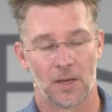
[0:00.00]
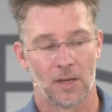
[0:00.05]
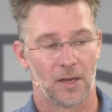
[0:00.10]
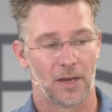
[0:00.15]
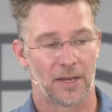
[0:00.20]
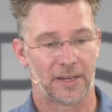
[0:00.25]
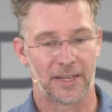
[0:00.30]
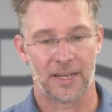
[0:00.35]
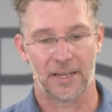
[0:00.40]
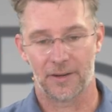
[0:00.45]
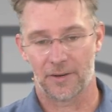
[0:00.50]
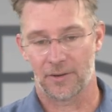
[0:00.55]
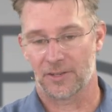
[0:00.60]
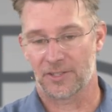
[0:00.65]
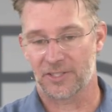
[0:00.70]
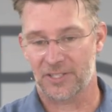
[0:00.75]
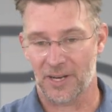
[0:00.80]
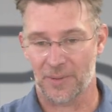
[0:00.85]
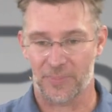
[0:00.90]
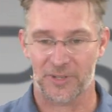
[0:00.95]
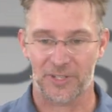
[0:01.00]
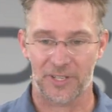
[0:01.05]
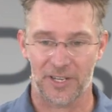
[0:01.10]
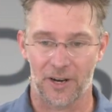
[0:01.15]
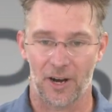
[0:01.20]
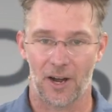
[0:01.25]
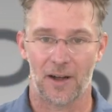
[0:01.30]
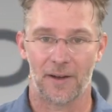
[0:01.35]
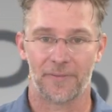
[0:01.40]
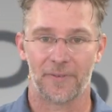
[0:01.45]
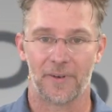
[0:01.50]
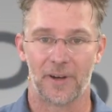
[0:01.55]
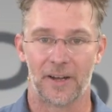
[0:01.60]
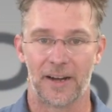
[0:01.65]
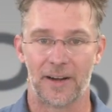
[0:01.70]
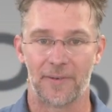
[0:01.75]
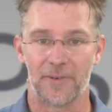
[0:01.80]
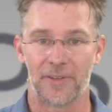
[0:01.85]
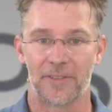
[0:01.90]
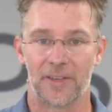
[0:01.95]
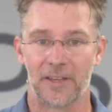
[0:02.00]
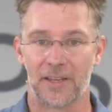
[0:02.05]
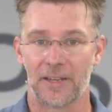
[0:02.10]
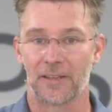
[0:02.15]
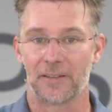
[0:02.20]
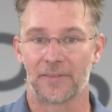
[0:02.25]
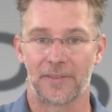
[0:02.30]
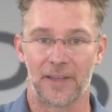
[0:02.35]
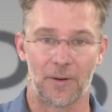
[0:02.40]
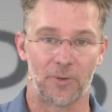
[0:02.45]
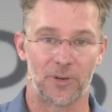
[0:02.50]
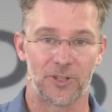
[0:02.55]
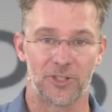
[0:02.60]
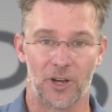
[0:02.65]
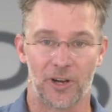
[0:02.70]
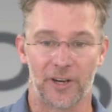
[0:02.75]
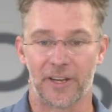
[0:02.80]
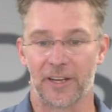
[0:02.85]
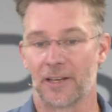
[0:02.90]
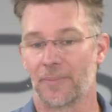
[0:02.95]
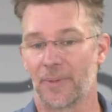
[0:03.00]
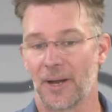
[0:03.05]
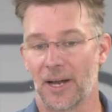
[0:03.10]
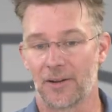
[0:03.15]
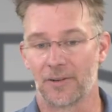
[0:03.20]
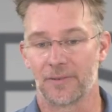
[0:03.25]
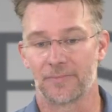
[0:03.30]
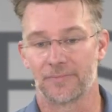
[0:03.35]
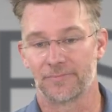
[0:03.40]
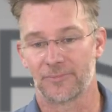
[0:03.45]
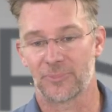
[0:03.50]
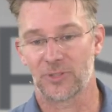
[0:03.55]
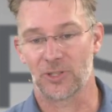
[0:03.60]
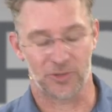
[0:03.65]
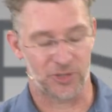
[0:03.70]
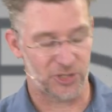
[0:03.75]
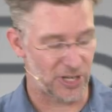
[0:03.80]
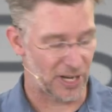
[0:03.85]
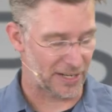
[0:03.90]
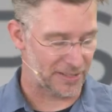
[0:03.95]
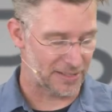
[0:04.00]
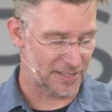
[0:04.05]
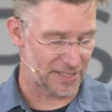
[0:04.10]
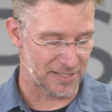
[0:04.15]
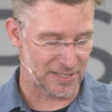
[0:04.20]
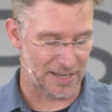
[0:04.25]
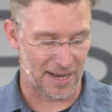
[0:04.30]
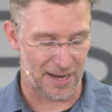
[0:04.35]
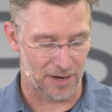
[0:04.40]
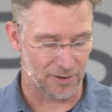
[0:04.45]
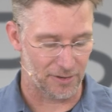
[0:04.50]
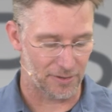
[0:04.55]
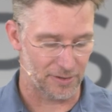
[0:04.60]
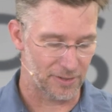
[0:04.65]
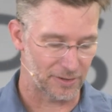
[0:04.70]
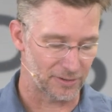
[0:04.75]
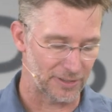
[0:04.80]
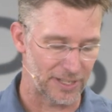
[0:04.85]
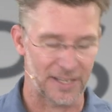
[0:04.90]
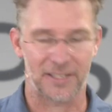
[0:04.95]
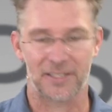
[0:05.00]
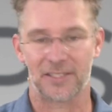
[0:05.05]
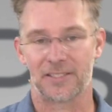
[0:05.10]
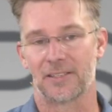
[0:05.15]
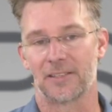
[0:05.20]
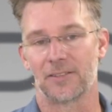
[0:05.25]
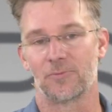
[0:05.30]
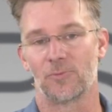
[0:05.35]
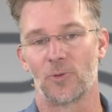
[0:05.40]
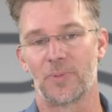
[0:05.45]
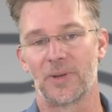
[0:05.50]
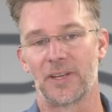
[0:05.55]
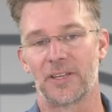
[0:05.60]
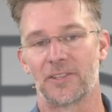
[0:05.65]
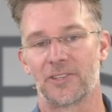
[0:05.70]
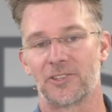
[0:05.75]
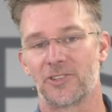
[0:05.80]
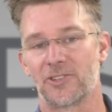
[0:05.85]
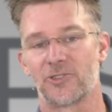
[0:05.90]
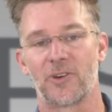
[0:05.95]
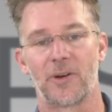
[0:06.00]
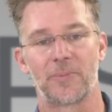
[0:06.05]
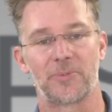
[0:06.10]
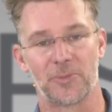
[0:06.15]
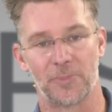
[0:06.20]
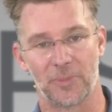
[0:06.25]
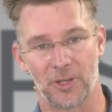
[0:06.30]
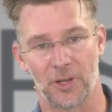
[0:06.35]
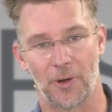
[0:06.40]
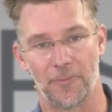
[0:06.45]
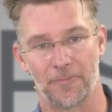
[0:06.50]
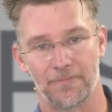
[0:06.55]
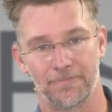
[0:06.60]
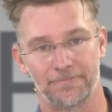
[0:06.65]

again, 10% off on everything that we're talking about. So check these out. Links will be in the description below.